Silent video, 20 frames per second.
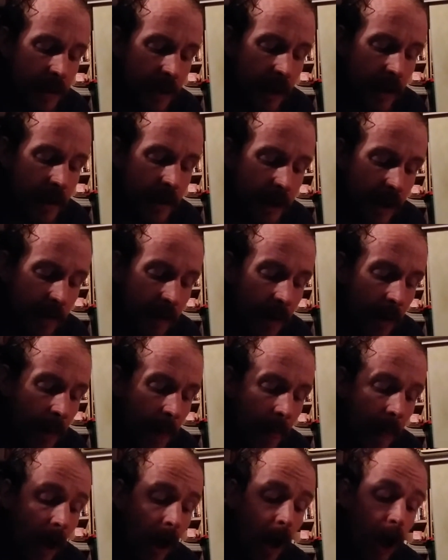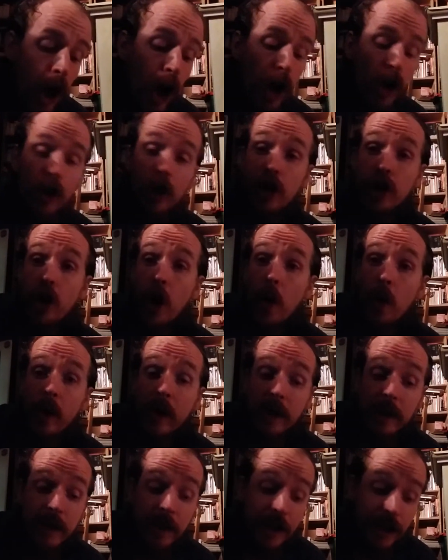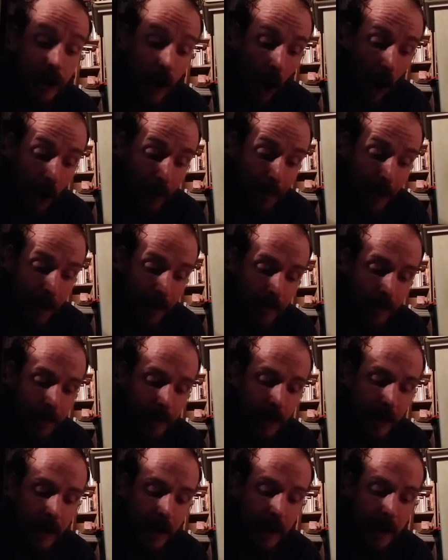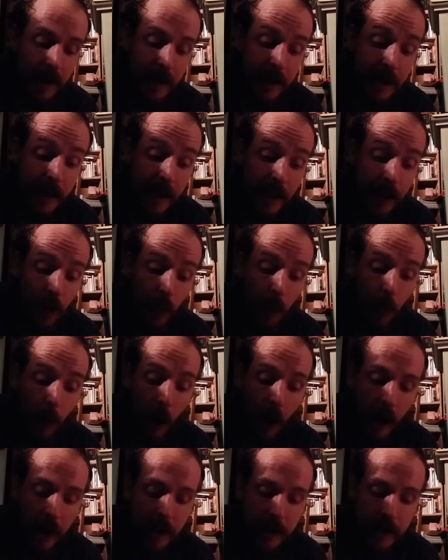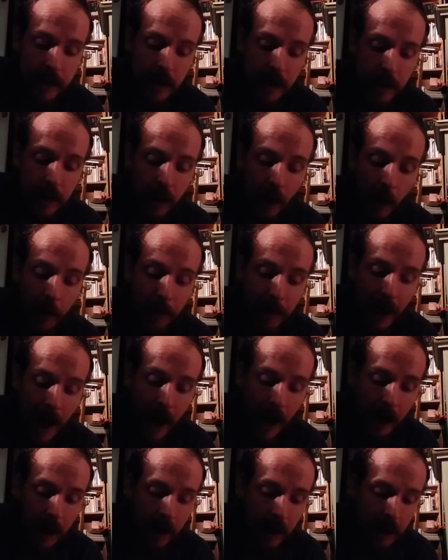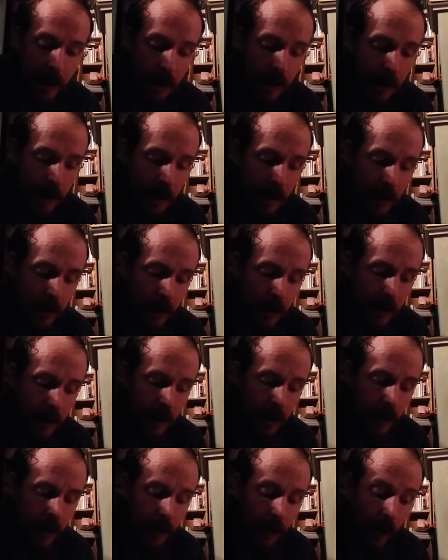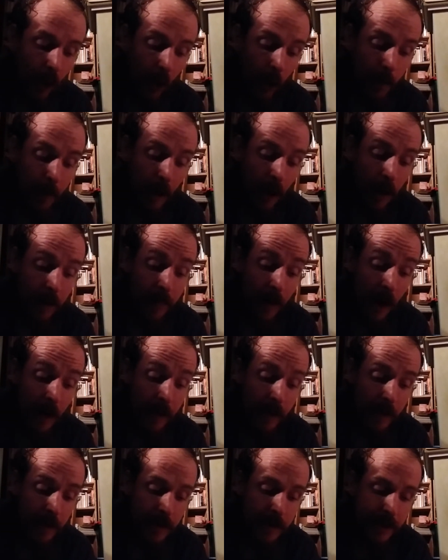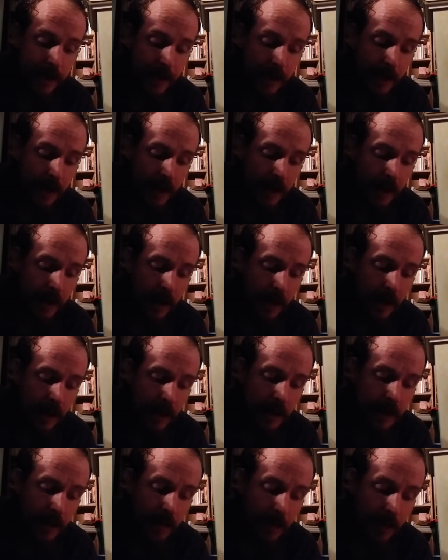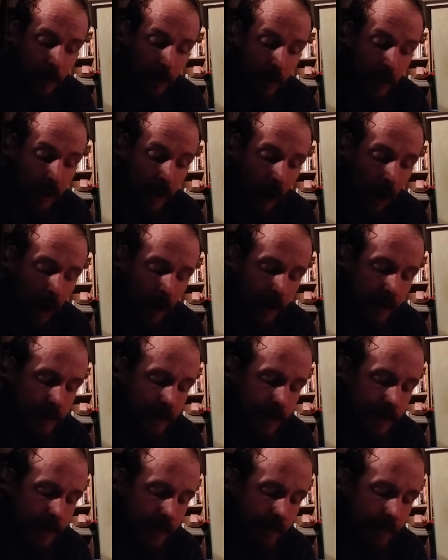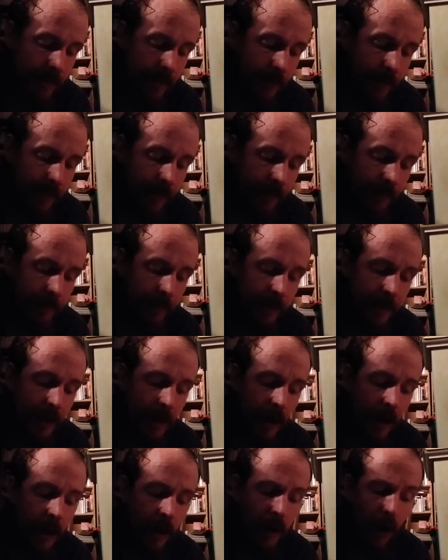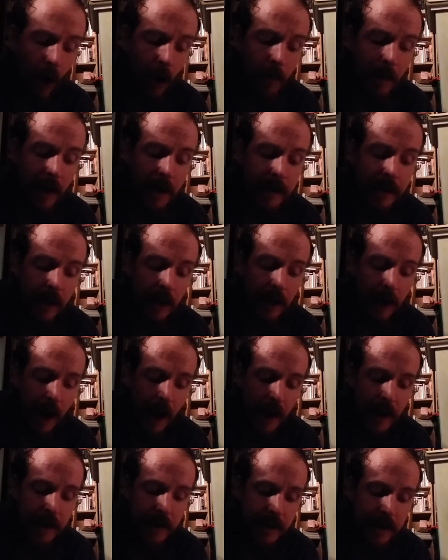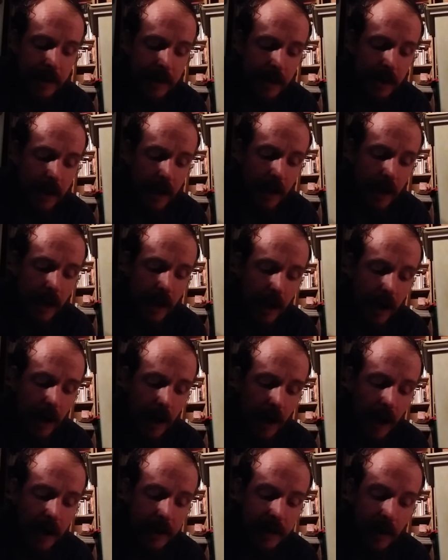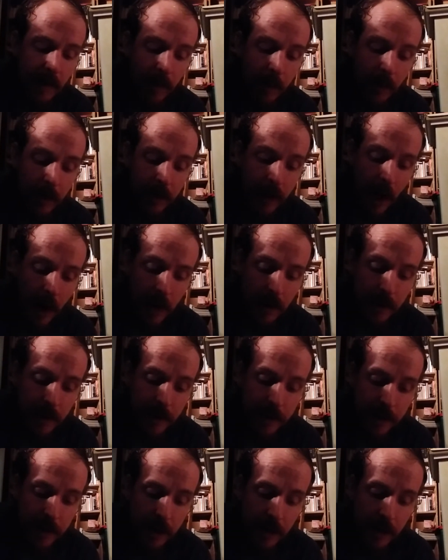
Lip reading: 7. The yogin's karma is neither white nor black. The karma of others is of 3 kinds. Karma as a class, as everyone knows,